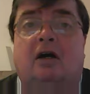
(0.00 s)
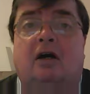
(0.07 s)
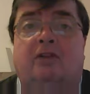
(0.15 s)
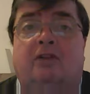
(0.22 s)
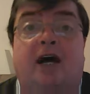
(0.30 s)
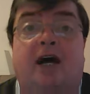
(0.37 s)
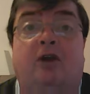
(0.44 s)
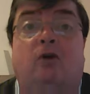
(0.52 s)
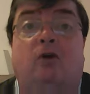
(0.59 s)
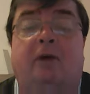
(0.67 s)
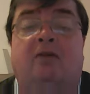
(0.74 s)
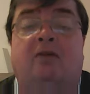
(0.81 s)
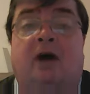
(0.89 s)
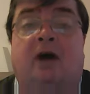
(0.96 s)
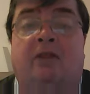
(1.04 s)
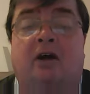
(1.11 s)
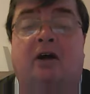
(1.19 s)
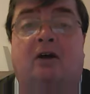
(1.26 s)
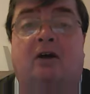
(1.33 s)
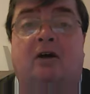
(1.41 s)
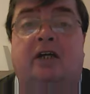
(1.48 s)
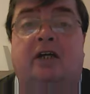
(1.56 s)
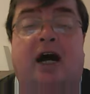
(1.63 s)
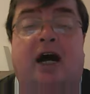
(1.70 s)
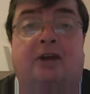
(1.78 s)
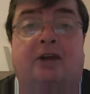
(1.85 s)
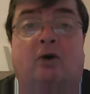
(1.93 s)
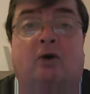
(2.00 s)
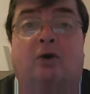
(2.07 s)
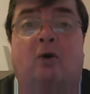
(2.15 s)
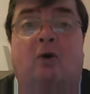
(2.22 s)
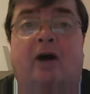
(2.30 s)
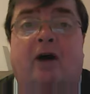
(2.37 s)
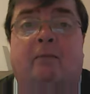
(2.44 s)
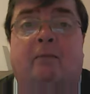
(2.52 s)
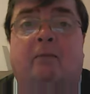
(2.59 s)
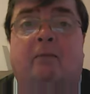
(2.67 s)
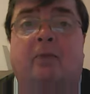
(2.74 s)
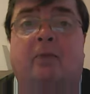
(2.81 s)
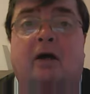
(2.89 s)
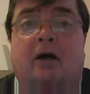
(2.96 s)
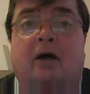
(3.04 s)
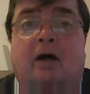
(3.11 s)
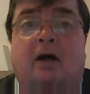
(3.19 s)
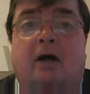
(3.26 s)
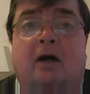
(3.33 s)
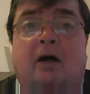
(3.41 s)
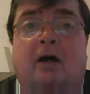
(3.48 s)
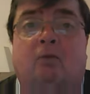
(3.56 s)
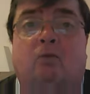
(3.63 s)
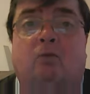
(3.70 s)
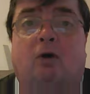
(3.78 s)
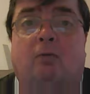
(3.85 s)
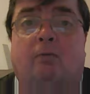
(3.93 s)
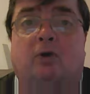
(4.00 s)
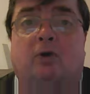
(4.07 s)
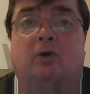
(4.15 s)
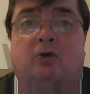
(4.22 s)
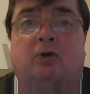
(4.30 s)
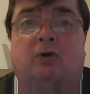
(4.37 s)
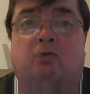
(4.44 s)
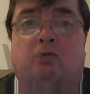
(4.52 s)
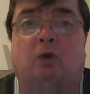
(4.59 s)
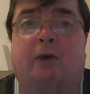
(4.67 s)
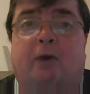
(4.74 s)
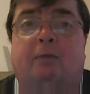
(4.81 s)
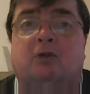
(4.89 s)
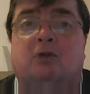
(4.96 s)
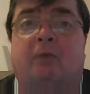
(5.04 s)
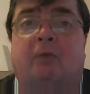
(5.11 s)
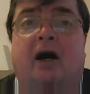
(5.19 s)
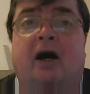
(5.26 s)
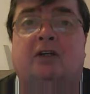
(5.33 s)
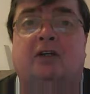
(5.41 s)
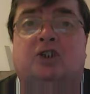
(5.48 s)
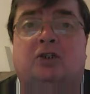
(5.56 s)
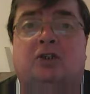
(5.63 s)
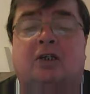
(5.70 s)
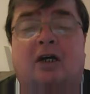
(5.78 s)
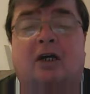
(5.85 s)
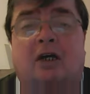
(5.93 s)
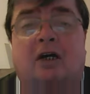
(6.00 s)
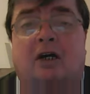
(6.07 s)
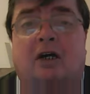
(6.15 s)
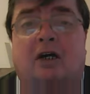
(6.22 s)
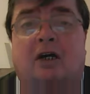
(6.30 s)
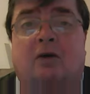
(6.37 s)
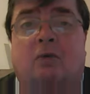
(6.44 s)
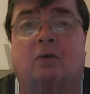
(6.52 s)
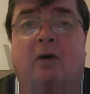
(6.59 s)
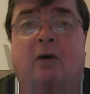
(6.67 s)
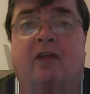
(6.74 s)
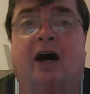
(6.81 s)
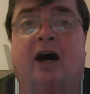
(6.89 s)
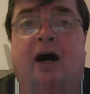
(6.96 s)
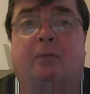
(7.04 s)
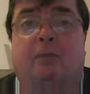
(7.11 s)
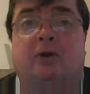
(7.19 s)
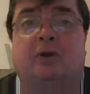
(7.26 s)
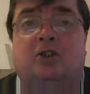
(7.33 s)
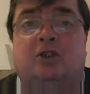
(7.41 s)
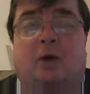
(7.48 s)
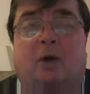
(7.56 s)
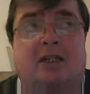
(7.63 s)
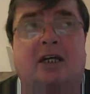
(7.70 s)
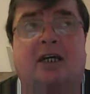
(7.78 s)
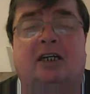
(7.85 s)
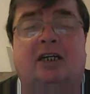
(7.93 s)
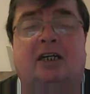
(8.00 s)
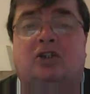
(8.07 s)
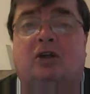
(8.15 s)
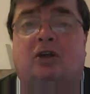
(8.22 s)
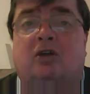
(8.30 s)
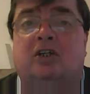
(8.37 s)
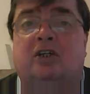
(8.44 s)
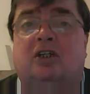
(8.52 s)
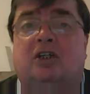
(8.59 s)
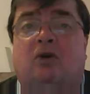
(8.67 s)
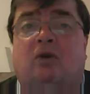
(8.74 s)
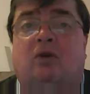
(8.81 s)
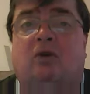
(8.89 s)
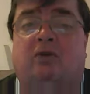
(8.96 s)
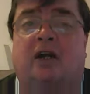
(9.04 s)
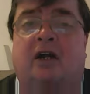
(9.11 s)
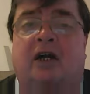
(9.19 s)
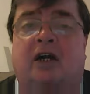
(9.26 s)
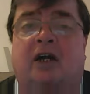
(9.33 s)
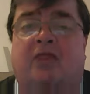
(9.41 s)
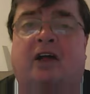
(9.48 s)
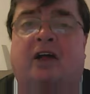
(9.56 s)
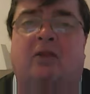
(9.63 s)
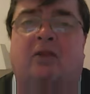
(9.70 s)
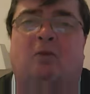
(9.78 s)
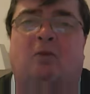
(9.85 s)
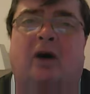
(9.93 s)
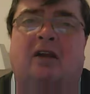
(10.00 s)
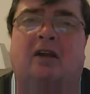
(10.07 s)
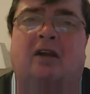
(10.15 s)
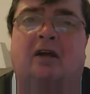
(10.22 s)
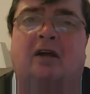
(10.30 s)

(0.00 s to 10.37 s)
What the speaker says: They know me, rather, yet I don't know them. And what must go through people's minds when that happens? So I think it's slowly, slowly, really. I think that when